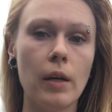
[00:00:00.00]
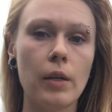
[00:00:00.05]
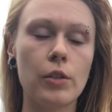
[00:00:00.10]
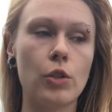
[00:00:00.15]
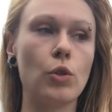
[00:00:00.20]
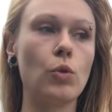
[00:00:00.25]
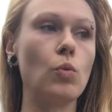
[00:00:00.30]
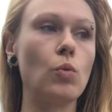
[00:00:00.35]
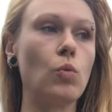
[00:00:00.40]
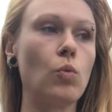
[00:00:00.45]

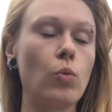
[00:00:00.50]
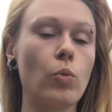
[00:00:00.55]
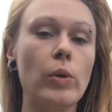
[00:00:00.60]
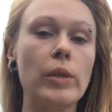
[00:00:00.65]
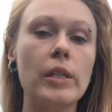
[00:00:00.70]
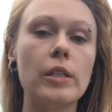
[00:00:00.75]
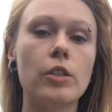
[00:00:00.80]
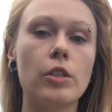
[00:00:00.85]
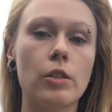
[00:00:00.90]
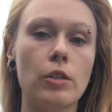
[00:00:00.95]
to
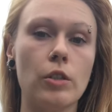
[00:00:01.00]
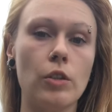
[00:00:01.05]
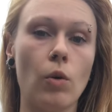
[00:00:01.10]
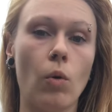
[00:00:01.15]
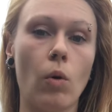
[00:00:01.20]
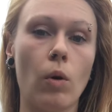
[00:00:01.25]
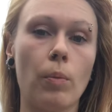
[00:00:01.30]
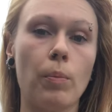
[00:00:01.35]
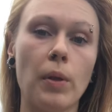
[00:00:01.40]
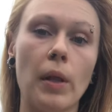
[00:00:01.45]
reach
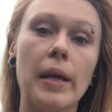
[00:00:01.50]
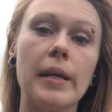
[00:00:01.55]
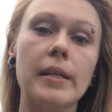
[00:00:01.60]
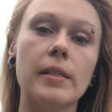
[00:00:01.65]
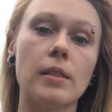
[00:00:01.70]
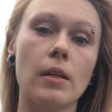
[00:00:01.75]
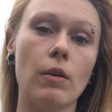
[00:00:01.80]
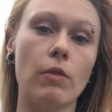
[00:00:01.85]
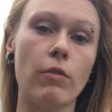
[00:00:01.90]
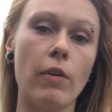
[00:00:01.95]
your
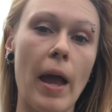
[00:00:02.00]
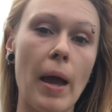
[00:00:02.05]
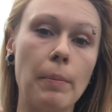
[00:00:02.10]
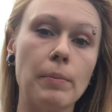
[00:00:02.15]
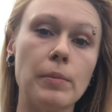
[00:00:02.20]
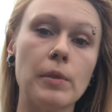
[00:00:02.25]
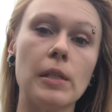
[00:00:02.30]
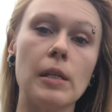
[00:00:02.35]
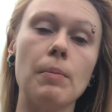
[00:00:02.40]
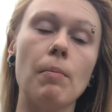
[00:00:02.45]
place of
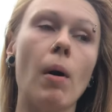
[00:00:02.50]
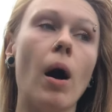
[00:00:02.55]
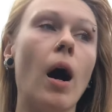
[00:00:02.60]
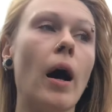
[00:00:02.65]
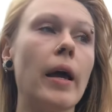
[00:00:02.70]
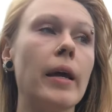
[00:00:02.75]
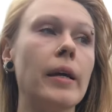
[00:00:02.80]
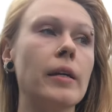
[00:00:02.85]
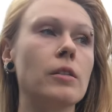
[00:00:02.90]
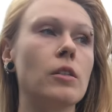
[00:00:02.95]
empty
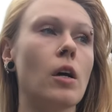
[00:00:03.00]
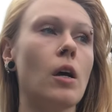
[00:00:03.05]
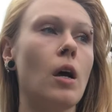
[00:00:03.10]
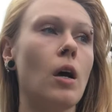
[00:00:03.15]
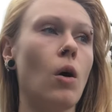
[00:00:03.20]
mind